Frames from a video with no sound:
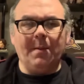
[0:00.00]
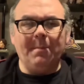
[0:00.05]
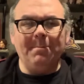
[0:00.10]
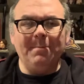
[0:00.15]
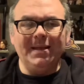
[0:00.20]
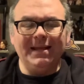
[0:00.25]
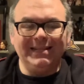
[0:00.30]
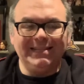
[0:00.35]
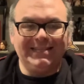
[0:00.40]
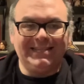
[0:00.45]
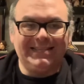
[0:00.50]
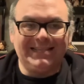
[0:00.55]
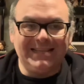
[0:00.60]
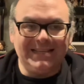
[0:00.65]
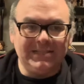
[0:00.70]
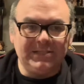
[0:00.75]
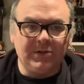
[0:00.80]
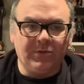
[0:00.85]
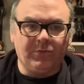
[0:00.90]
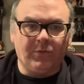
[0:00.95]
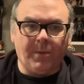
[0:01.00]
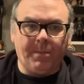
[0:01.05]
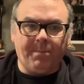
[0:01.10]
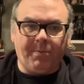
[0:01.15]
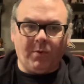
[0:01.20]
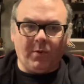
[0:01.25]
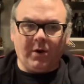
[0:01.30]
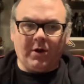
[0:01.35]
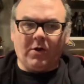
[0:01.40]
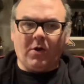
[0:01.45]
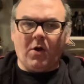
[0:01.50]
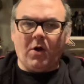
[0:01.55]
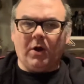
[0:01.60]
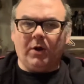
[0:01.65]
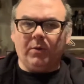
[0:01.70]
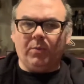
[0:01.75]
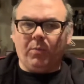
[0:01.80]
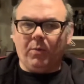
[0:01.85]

mid-season report card.